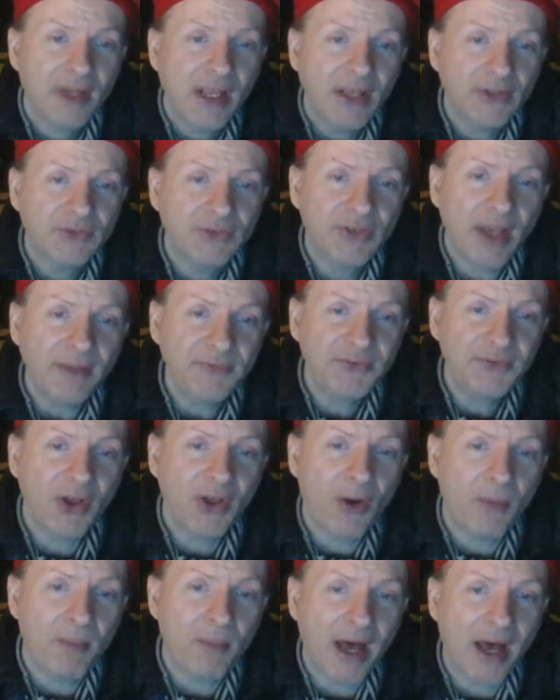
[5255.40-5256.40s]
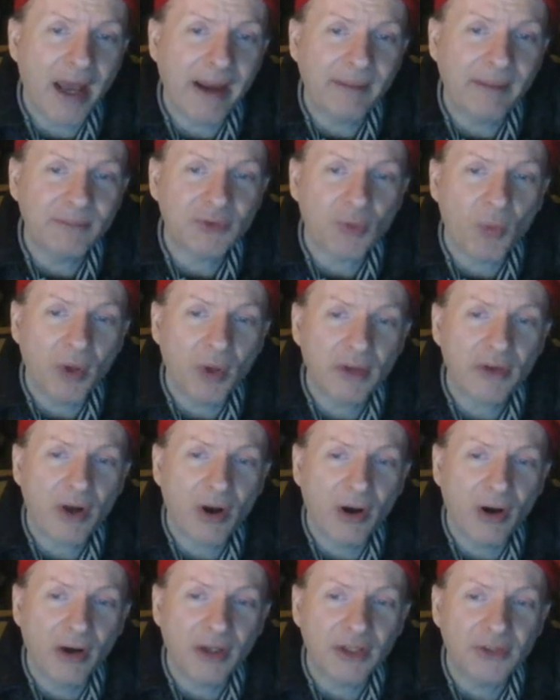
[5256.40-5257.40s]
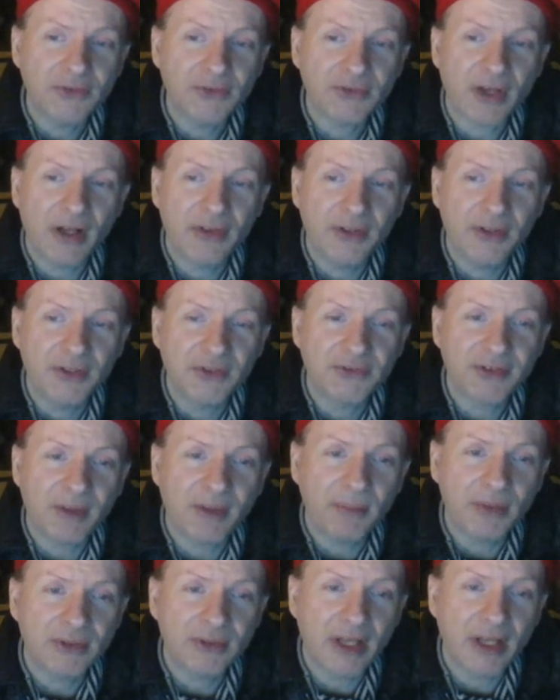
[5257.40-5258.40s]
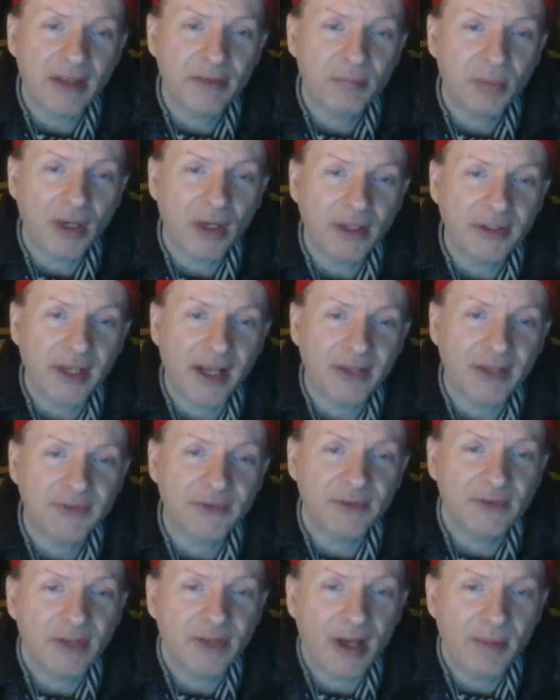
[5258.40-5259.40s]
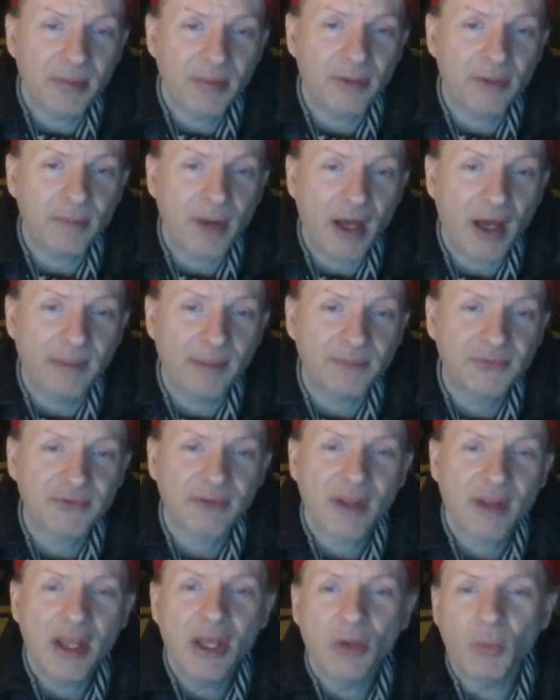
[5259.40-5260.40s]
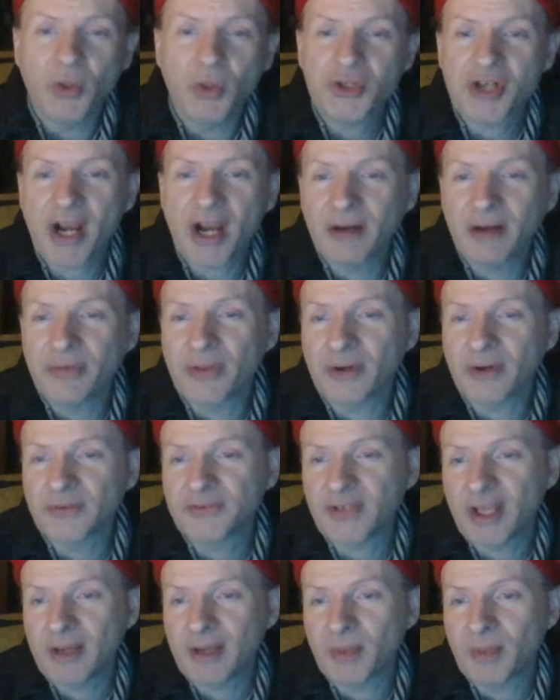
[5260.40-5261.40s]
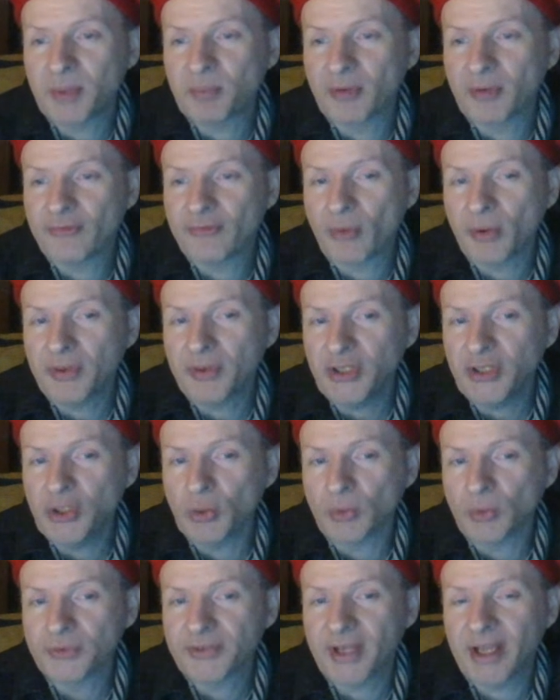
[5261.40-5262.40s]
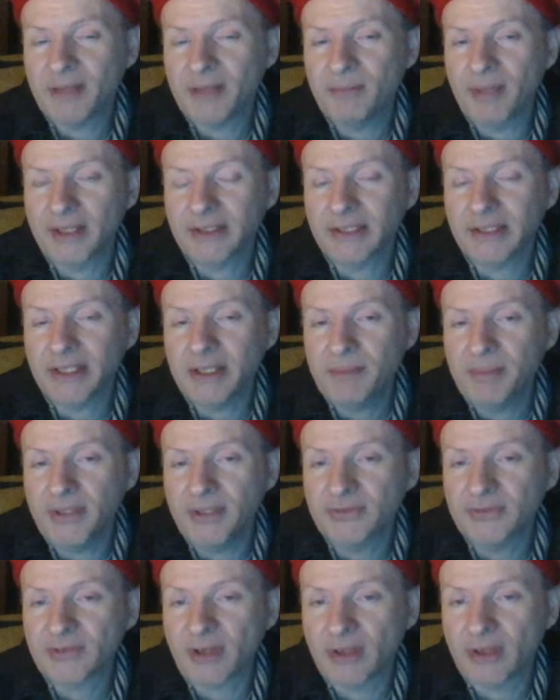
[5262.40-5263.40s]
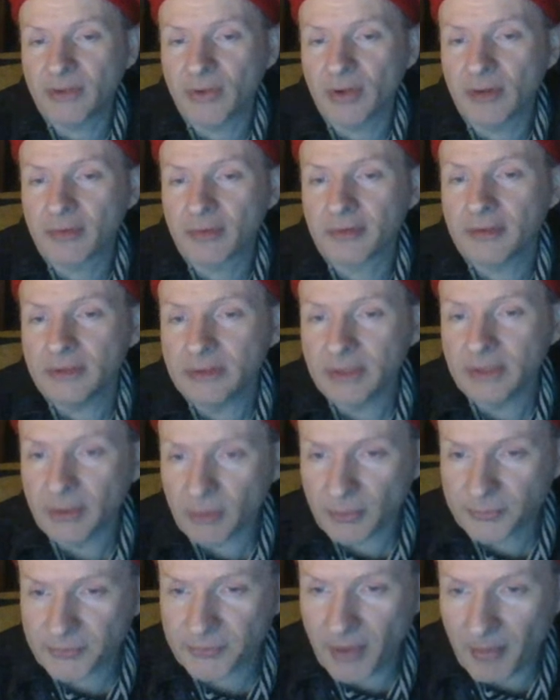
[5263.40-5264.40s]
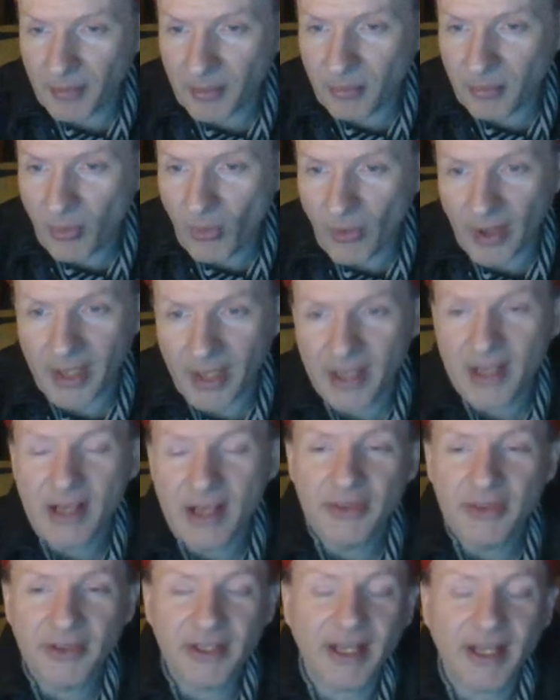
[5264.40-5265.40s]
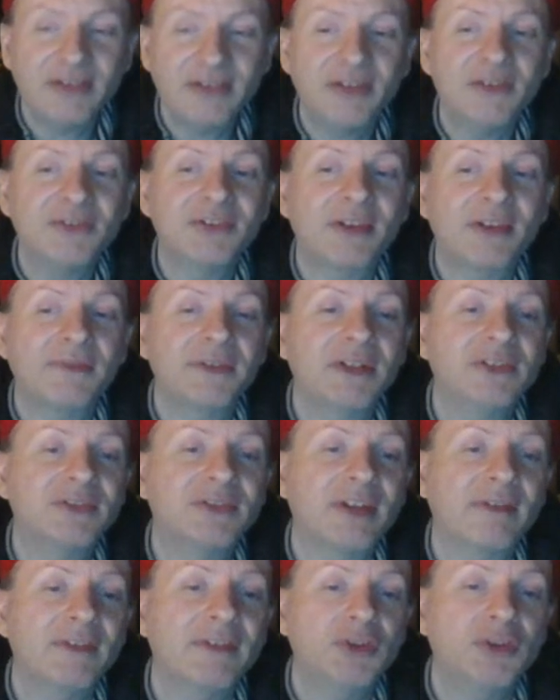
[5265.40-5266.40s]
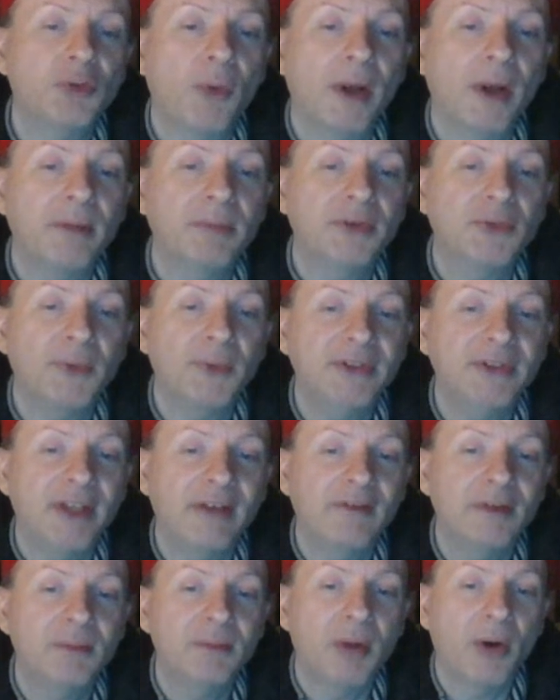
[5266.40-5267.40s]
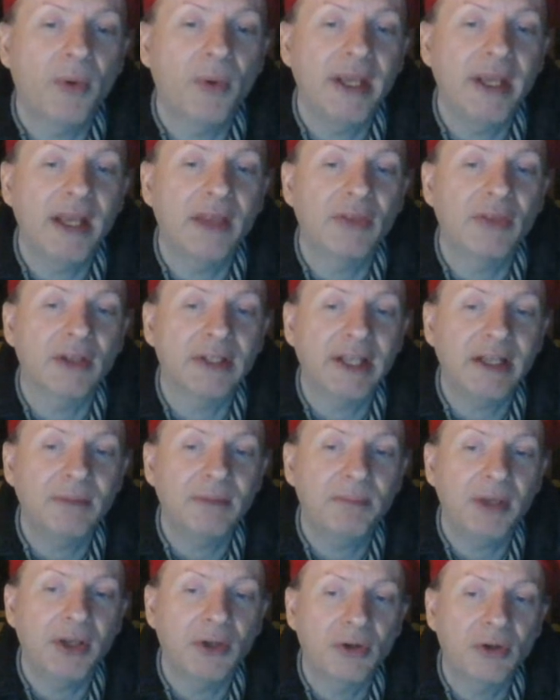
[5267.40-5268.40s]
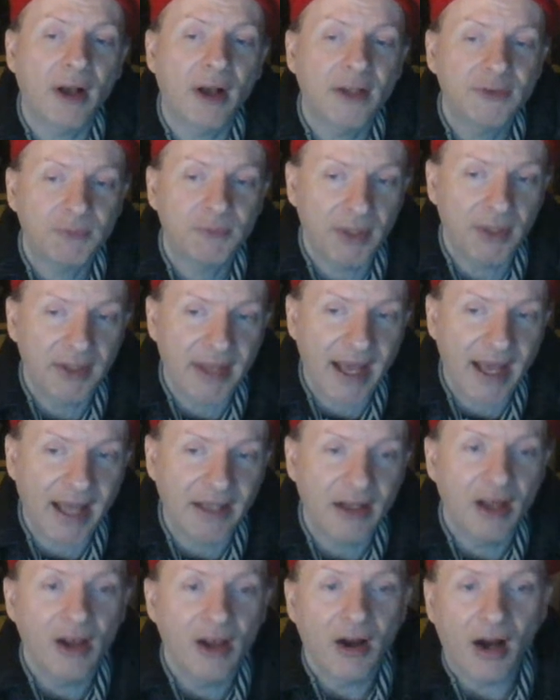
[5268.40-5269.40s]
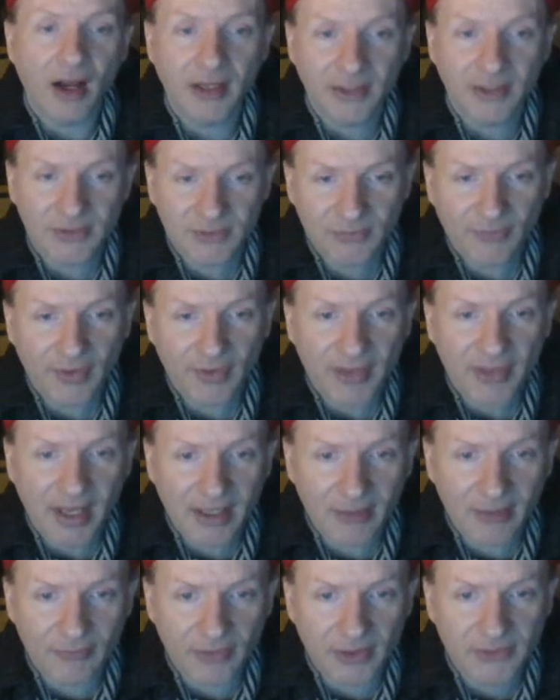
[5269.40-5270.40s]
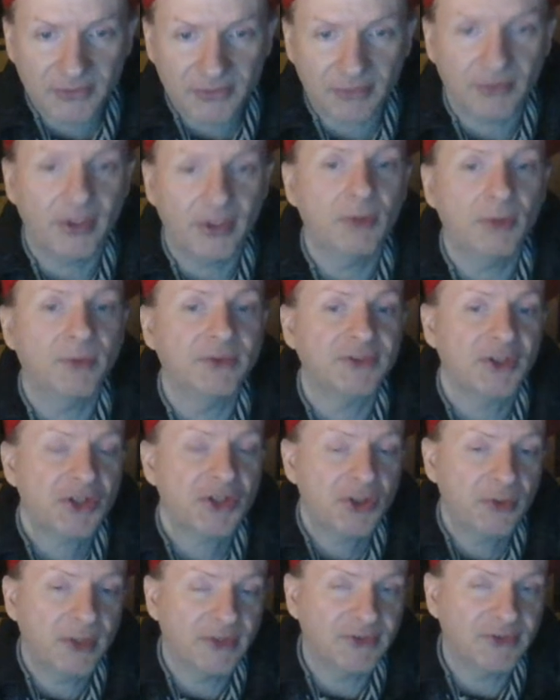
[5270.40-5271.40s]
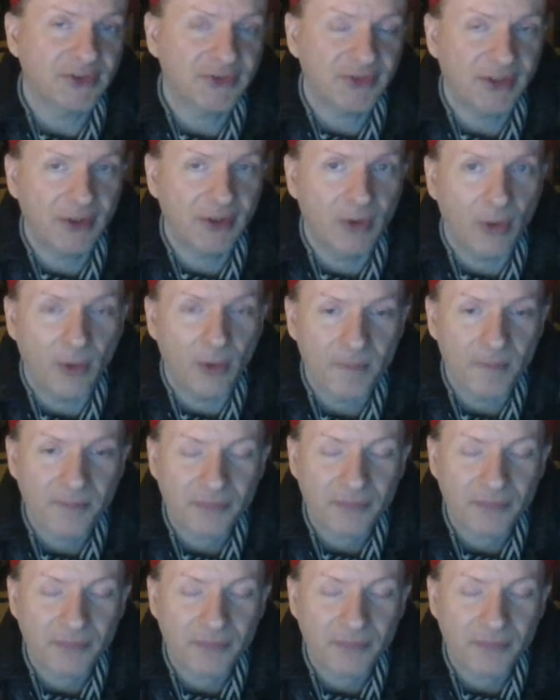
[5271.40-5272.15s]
Soft Cell mimed Where the Heart Is on the December 9th broadcast of Top of the Pops, which aired their segment before the Yuletide medley Peace on Earth, Little Drummer Boy, the 1977 duet between David Bowie and the late Bing Crosby that, on its fifth anniversary, was issued as a single.